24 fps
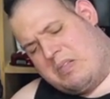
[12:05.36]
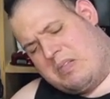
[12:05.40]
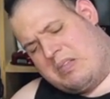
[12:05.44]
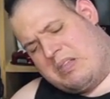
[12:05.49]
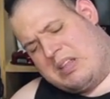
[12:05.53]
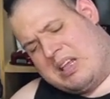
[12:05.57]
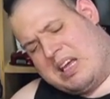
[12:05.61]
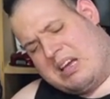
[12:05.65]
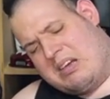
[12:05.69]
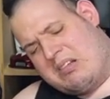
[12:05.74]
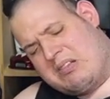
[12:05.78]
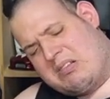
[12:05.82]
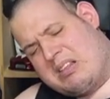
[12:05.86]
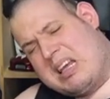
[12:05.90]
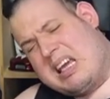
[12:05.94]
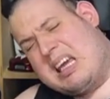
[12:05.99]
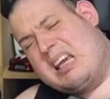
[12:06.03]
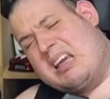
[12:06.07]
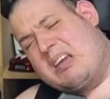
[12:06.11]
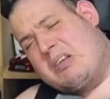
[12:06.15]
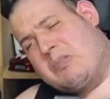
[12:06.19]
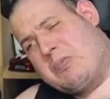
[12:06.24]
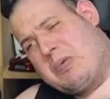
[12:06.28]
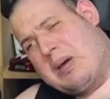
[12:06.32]
there's
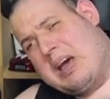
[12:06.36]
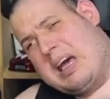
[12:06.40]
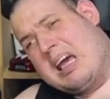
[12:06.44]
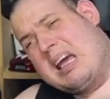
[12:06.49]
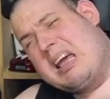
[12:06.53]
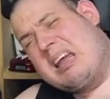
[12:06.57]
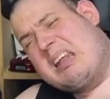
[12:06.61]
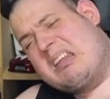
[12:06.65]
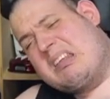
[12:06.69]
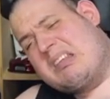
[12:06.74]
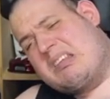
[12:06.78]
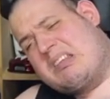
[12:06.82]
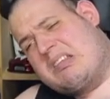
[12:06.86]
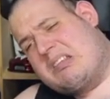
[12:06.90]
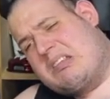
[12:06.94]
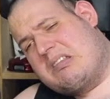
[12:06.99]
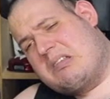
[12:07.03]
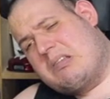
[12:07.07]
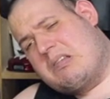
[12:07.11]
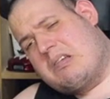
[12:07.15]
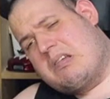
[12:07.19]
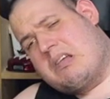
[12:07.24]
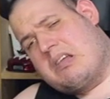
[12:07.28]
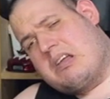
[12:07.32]
these bits
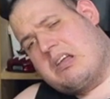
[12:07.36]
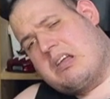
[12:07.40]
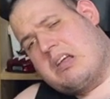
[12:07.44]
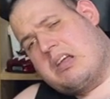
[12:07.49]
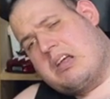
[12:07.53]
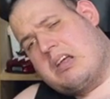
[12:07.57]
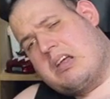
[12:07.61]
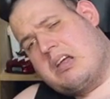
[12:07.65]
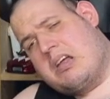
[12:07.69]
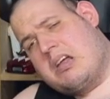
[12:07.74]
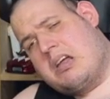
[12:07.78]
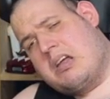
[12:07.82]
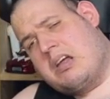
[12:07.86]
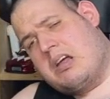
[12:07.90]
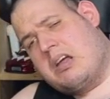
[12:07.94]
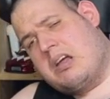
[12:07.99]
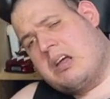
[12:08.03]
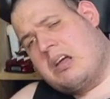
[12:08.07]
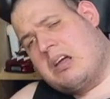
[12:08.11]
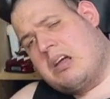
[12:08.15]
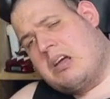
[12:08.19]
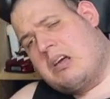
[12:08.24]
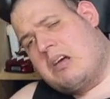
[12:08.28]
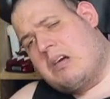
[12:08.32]

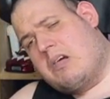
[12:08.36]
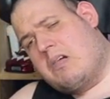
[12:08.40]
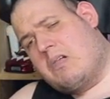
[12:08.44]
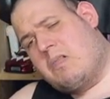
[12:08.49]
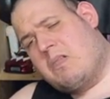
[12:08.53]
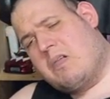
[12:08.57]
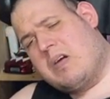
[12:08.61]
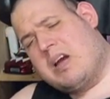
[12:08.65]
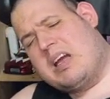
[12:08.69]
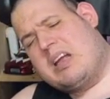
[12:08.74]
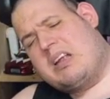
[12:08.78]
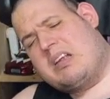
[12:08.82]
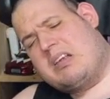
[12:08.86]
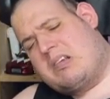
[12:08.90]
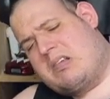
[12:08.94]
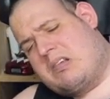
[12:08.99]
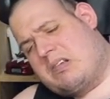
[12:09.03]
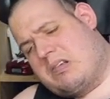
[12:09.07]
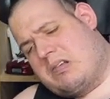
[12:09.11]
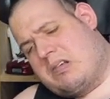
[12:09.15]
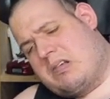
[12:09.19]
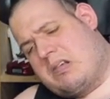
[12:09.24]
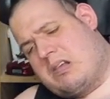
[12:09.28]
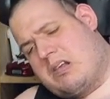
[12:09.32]
which
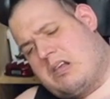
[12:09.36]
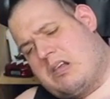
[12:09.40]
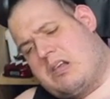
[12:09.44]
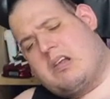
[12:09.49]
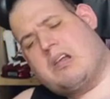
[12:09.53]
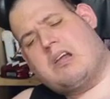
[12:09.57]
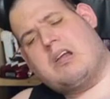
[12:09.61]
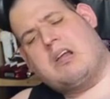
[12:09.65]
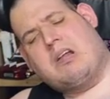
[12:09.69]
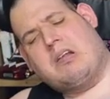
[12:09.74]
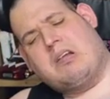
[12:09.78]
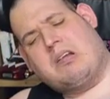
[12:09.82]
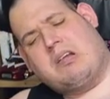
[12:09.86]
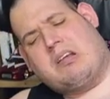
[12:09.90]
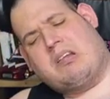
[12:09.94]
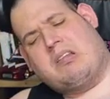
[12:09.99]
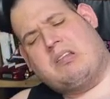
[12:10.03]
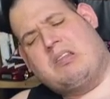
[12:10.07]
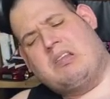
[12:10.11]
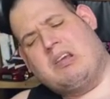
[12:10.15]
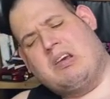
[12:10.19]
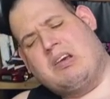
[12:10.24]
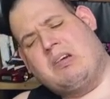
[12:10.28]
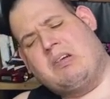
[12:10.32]

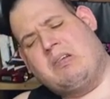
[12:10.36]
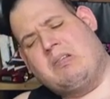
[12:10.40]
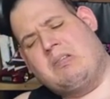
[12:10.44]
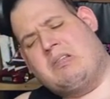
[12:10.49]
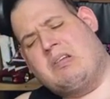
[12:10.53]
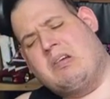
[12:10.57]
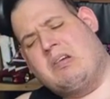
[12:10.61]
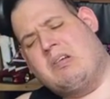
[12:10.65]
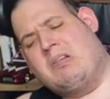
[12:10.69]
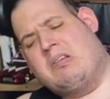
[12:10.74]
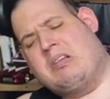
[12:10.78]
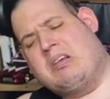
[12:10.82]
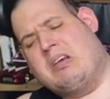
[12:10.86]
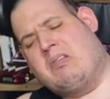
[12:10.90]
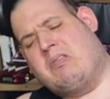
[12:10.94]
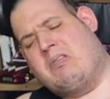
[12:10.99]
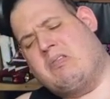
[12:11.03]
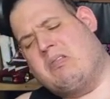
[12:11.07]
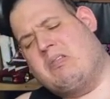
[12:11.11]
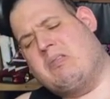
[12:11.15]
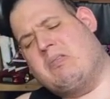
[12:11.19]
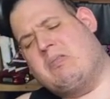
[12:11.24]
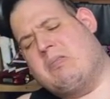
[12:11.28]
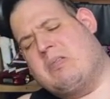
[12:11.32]
do two
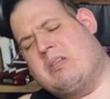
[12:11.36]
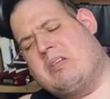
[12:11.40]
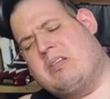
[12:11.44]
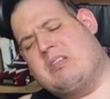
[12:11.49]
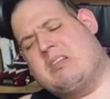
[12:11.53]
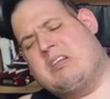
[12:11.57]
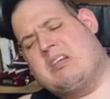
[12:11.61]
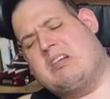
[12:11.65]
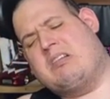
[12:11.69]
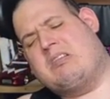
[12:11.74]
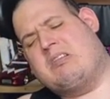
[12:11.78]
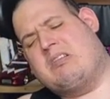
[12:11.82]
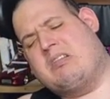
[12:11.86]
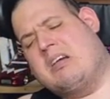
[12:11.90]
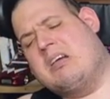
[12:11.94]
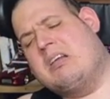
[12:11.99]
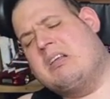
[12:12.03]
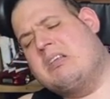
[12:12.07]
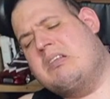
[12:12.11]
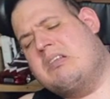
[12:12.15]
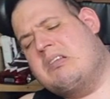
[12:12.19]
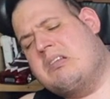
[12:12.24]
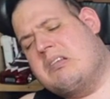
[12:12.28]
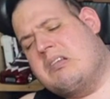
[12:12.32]
different positions